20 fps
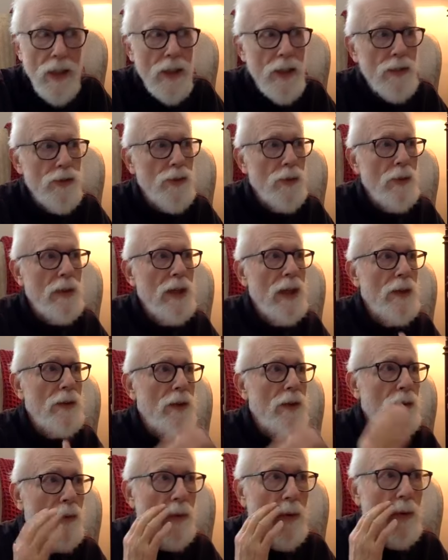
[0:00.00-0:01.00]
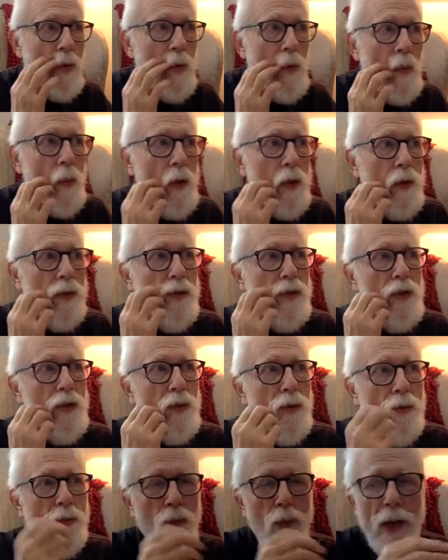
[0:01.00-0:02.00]
So in other words,
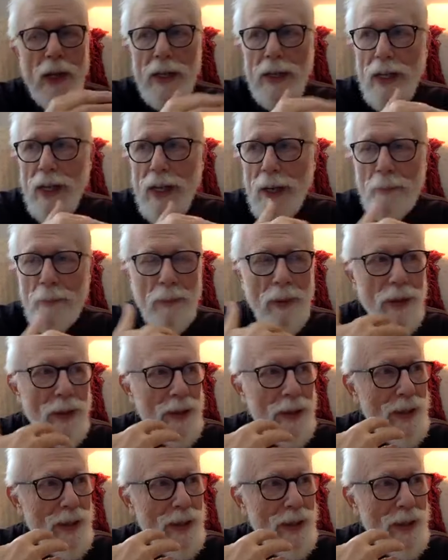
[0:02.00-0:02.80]
you wake up